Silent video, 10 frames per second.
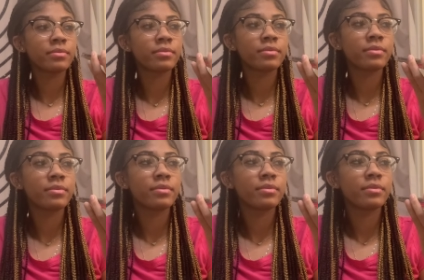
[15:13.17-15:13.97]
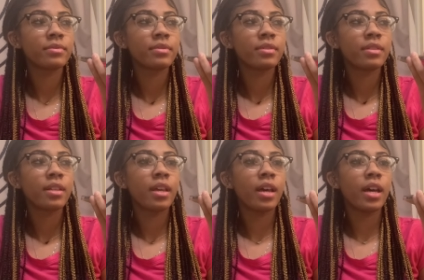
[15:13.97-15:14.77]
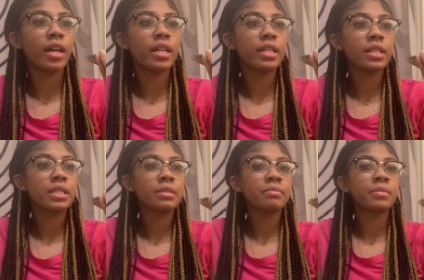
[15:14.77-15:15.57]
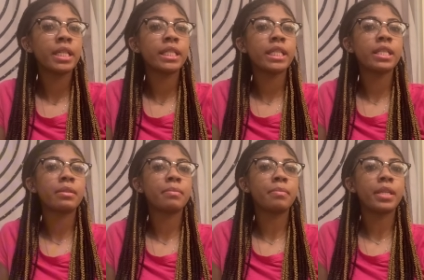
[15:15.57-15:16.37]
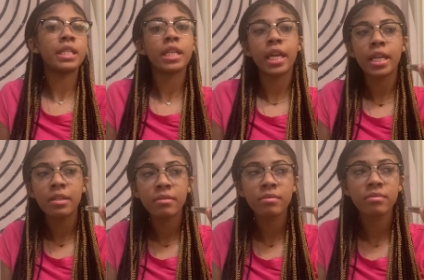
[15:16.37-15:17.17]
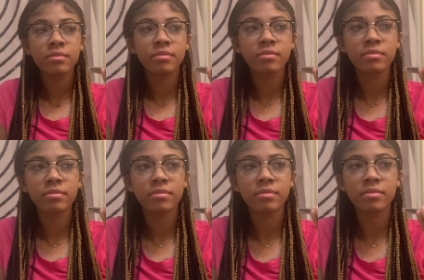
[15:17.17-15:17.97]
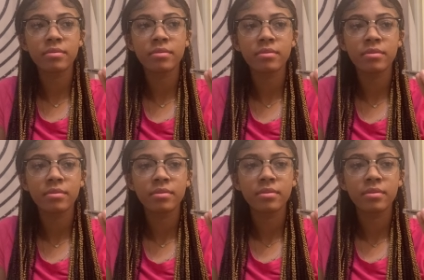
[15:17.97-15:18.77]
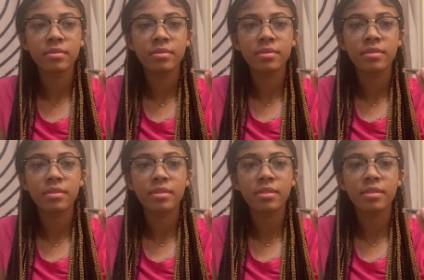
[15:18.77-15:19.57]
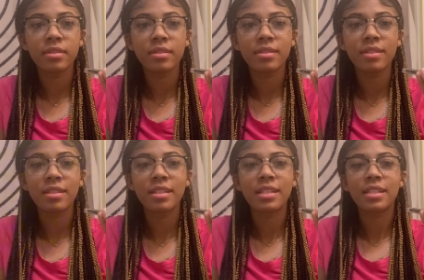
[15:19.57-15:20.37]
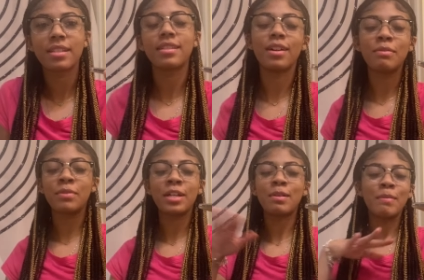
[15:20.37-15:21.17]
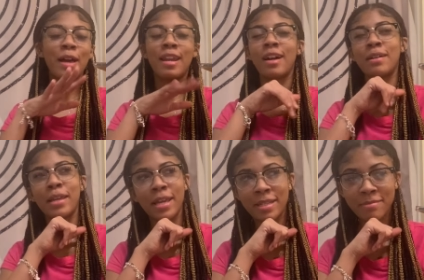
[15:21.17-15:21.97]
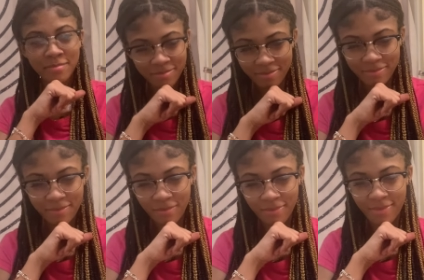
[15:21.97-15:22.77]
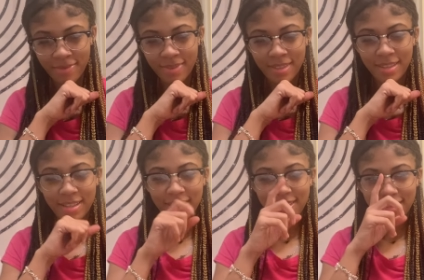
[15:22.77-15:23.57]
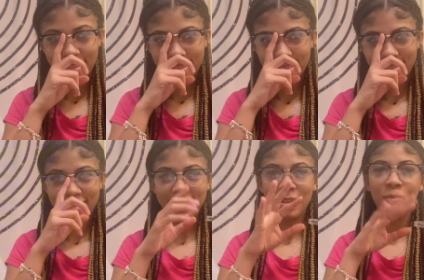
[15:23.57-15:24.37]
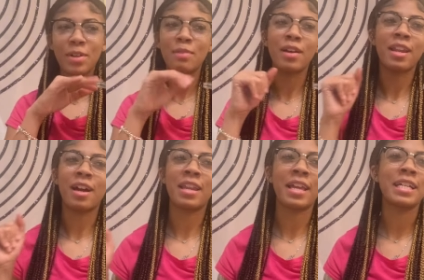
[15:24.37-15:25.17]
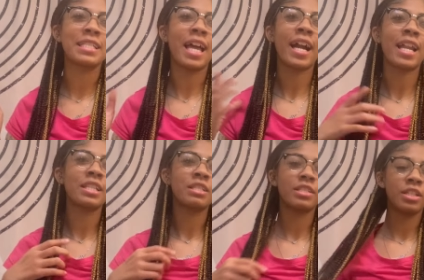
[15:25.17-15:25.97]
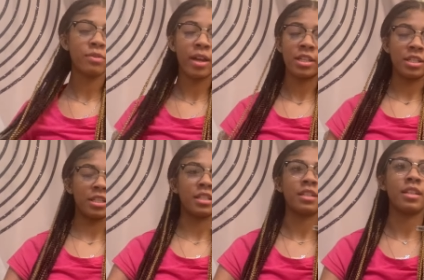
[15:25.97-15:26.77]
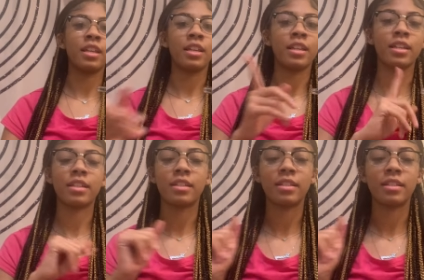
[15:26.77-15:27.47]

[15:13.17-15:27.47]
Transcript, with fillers: Hello? Um, is this BJ? Yeah. What is it? Don't worry about all that. What you mean don't worry about all that? Don't worry about all that, because I got a little situation, dig?